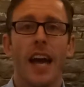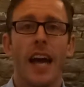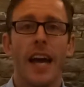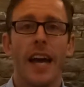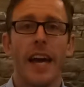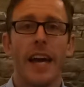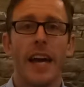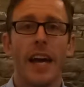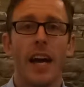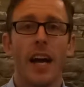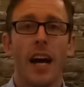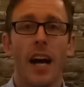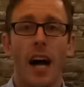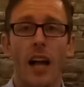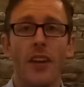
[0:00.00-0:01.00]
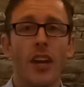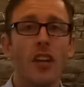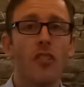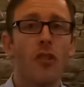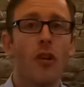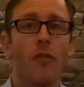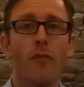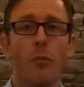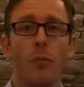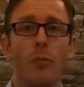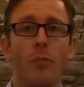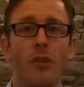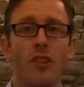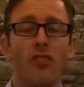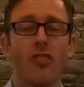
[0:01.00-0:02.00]
a nice comfortable
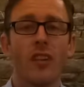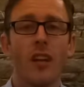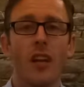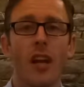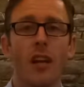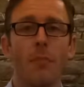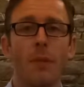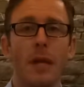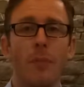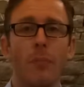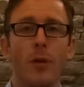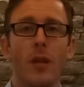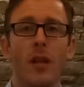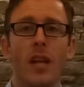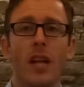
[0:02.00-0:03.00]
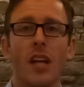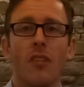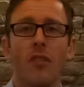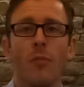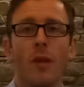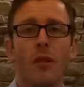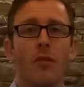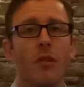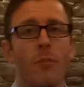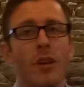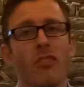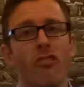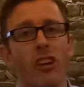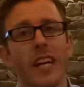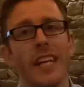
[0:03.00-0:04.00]
position. A lot of people, sometimes they might
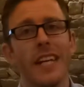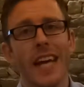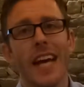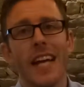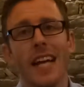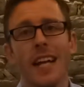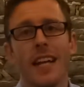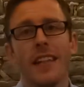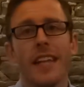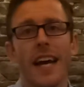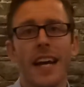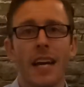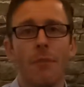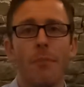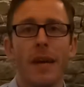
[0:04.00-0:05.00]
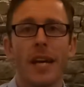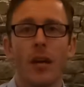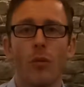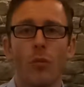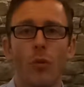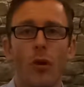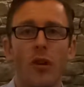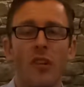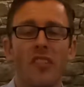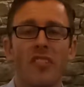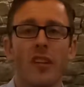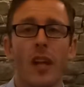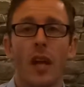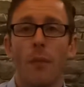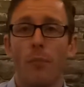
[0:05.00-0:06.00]
try and dangle it, that can make it
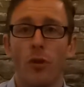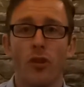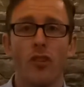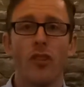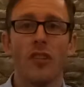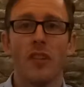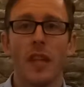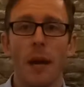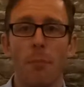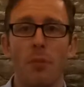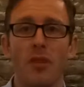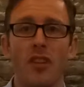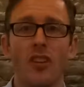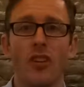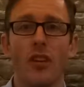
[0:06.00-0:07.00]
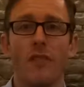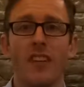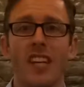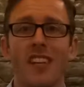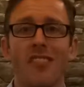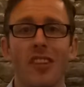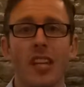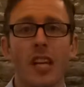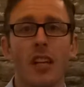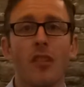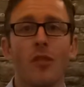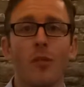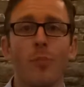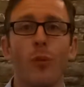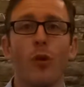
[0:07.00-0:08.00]
worse, but just that position of ease, and you can
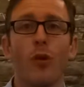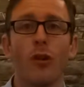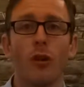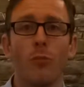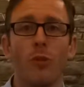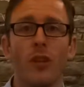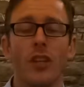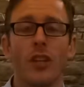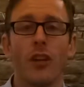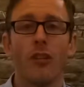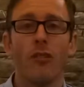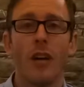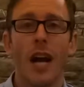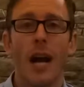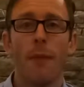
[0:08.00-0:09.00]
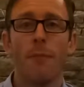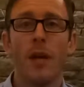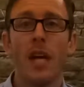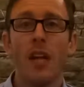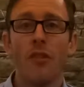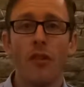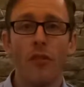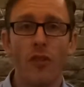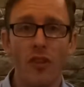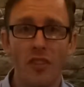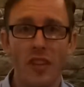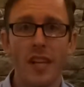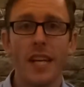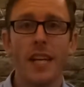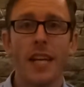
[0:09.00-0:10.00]
support it with the other arm. So if you're
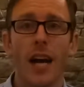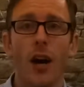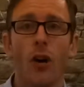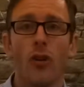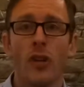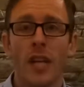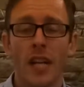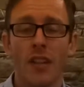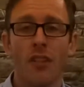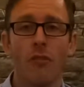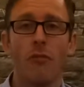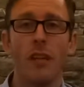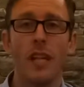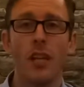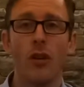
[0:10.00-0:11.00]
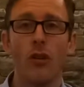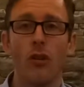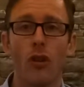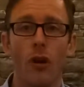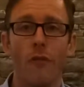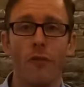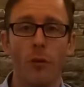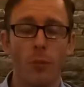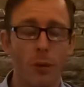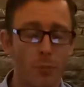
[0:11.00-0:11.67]
sitting down, that's a really good comfortable